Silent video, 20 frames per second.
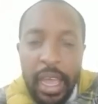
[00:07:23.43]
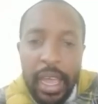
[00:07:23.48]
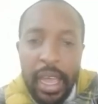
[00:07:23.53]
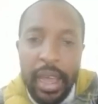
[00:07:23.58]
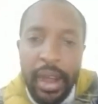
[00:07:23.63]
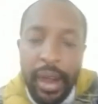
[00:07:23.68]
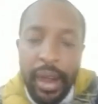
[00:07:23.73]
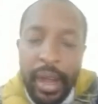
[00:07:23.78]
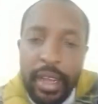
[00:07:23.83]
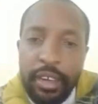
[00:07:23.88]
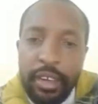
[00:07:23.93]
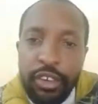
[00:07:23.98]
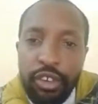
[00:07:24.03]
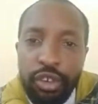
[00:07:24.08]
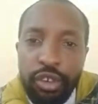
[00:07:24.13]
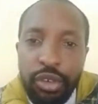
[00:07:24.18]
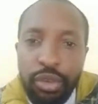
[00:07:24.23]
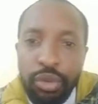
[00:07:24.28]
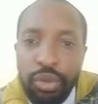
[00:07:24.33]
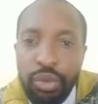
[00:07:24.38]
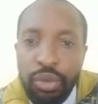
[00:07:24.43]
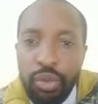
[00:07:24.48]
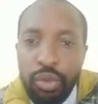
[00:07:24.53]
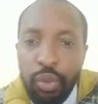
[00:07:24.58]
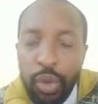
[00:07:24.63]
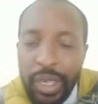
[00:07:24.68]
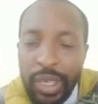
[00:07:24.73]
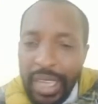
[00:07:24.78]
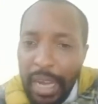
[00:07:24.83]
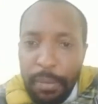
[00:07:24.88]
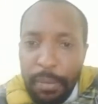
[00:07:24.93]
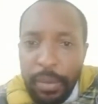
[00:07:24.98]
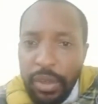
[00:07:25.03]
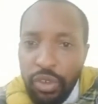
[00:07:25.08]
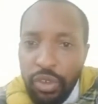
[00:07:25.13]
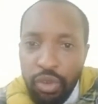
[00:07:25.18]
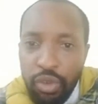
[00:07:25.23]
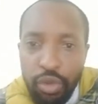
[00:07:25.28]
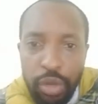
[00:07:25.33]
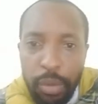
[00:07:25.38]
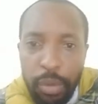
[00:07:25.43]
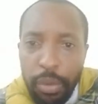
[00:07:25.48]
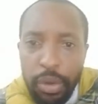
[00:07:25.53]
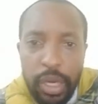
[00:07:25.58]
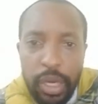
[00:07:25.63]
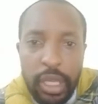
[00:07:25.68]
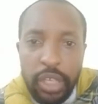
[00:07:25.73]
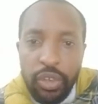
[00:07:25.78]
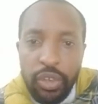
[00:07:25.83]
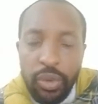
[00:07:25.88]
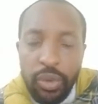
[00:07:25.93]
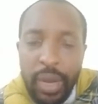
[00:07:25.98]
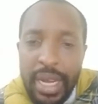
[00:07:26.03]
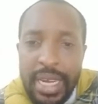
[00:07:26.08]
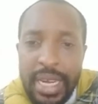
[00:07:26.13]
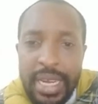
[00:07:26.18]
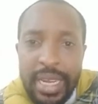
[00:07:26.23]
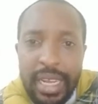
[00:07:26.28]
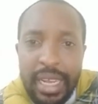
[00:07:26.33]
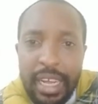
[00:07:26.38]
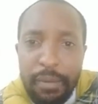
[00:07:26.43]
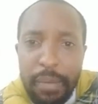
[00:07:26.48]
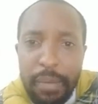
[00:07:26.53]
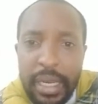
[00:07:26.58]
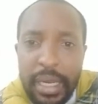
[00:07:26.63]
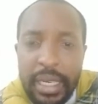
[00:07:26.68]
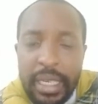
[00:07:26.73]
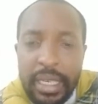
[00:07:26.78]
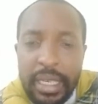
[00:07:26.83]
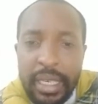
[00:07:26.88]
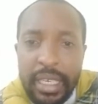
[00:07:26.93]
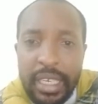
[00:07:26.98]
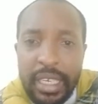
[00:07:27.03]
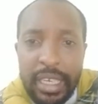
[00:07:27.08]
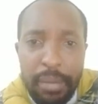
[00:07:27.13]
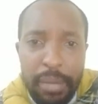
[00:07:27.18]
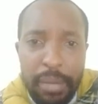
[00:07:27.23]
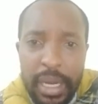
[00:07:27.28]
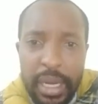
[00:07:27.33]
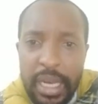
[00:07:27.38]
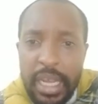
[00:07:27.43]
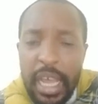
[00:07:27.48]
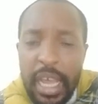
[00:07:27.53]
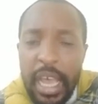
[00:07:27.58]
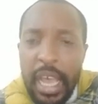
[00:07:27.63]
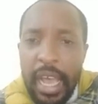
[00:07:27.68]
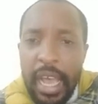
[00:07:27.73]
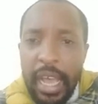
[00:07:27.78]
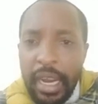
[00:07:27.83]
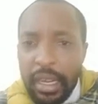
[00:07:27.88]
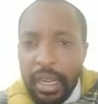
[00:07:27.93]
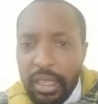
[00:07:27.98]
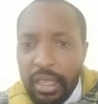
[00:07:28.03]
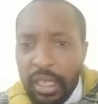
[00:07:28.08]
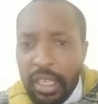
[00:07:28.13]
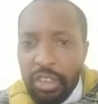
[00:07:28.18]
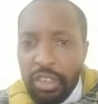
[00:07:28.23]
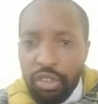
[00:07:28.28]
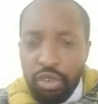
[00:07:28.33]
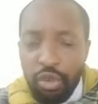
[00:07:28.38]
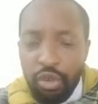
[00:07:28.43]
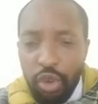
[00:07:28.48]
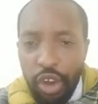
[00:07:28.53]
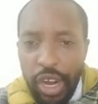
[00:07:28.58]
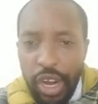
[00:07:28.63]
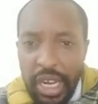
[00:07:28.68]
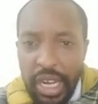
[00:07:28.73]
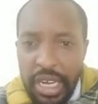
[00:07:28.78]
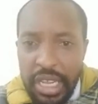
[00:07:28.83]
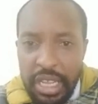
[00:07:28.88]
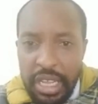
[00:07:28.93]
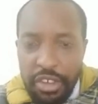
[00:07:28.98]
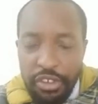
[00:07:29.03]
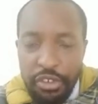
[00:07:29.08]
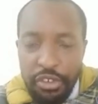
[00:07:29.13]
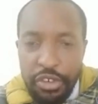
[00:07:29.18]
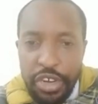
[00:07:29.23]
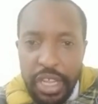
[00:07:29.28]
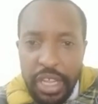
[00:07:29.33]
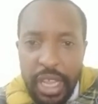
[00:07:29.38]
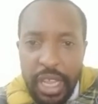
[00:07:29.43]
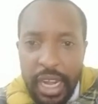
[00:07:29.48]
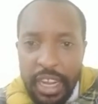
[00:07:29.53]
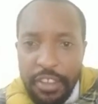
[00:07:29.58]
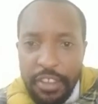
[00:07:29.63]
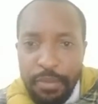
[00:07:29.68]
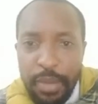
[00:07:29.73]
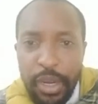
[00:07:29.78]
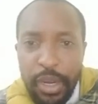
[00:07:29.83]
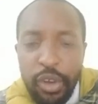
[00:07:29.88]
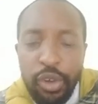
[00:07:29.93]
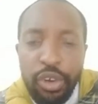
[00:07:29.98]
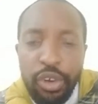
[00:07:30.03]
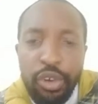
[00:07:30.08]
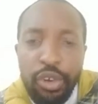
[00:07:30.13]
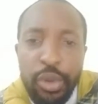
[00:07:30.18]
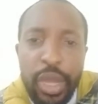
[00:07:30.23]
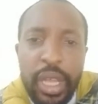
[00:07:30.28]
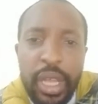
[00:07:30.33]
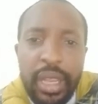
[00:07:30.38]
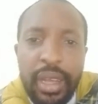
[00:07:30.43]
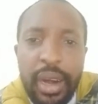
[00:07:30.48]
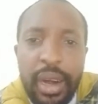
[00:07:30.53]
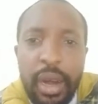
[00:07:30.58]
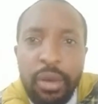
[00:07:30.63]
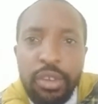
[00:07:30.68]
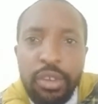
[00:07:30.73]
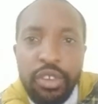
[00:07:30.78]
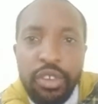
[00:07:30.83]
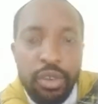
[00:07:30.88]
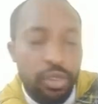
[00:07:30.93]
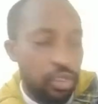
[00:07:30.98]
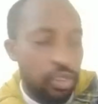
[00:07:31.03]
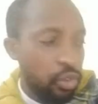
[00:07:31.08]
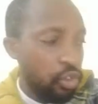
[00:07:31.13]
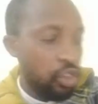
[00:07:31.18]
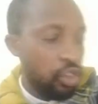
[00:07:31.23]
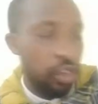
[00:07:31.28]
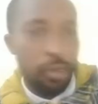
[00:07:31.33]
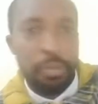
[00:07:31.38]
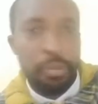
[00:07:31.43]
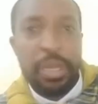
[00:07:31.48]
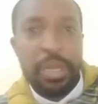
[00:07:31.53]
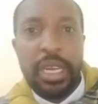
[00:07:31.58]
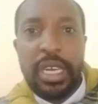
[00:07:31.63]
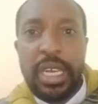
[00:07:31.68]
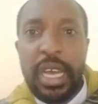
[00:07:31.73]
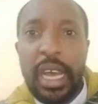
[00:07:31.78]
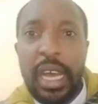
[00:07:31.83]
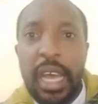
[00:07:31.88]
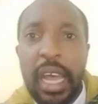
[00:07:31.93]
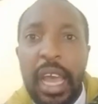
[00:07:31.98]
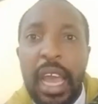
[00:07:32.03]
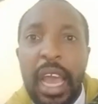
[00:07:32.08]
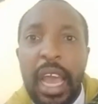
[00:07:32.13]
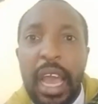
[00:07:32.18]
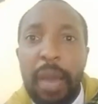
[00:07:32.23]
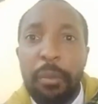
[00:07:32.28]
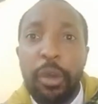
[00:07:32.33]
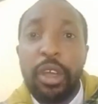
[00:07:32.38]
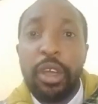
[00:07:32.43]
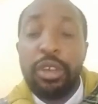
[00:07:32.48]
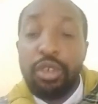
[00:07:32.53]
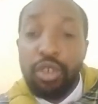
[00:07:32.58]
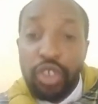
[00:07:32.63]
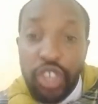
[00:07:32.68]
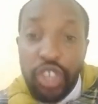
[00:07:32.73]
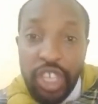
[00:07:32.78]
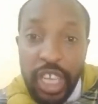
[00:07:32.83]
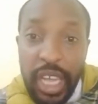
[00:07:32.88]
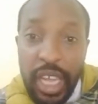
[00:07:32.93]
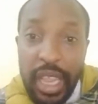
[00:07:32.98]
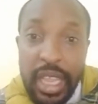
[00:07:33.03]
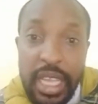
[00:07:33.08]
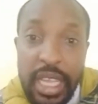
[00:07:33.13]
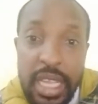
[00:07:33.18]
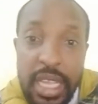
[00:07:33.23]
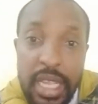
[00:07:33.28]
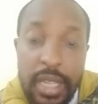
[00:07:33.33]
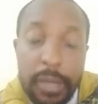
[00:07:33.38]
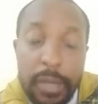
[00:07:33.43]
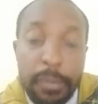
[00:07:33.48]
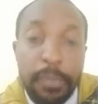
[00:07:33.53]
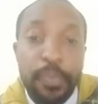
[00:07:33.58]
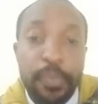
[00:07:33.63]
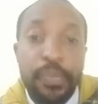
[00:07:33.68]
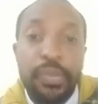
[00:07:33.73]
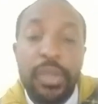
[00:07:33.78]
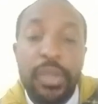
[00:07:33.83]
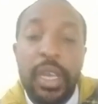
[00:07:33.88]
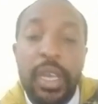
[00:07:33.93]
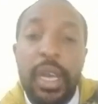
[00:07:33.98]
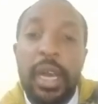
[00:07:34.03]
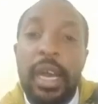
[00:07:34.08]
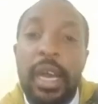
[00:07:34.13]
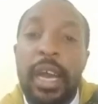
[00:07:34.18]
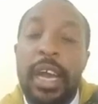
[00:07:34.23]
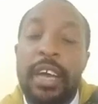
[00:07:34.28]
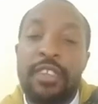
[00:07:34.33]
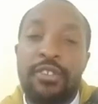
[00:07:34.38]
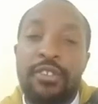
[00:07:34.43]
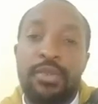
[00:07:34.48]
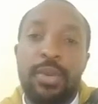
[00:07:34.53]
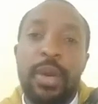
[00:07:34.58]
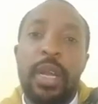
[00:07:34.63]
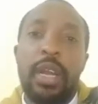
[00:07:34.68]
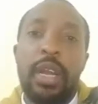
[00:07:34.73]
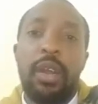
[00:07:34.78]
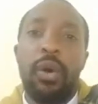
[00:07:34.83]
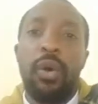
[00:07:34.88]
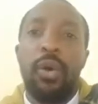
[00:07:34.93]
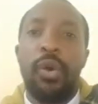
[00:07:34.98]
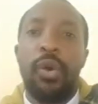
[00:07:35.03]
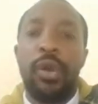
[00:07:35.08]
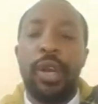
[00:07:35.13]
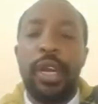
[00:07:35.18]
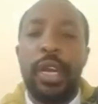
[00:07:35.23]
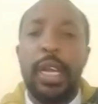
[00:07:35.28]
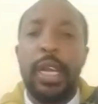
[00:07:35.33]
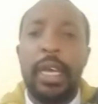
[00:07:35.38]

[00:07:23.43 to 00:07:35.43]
right to what happens to the body? So until that matter is determined, and this is to correct the story that has been doing the rounds on social media, I'm going to share this as well on